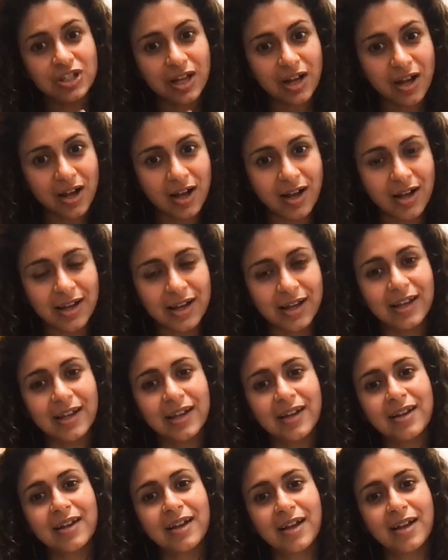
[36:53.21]

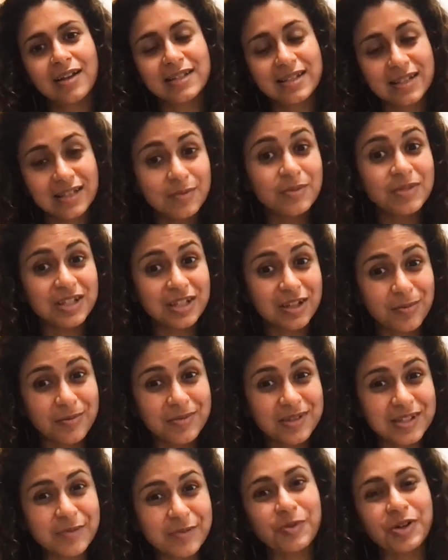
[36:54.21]
GI
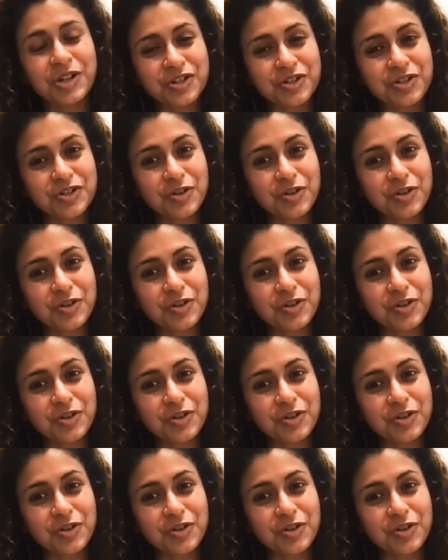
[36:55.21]
symptoms,